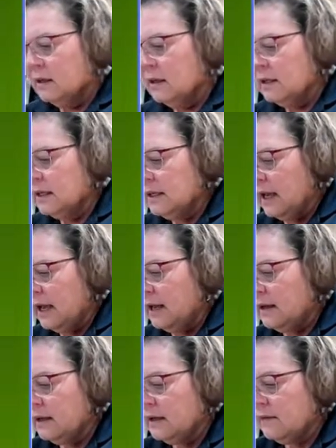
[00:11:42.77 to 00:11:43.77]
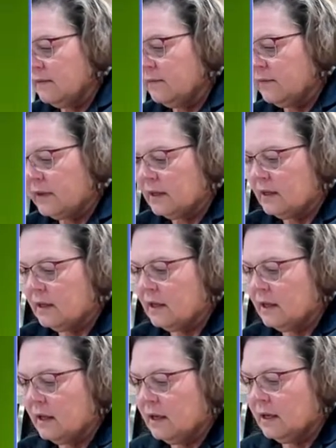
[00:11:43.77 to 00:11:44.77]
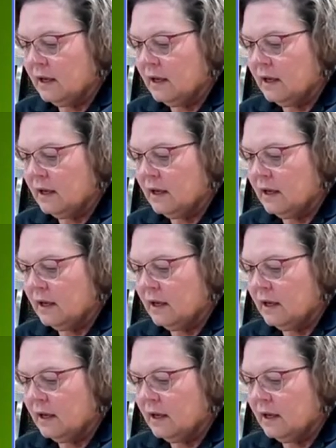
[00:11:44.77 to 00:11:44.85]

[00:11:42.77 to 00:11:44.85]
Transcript: Look at that. It's good.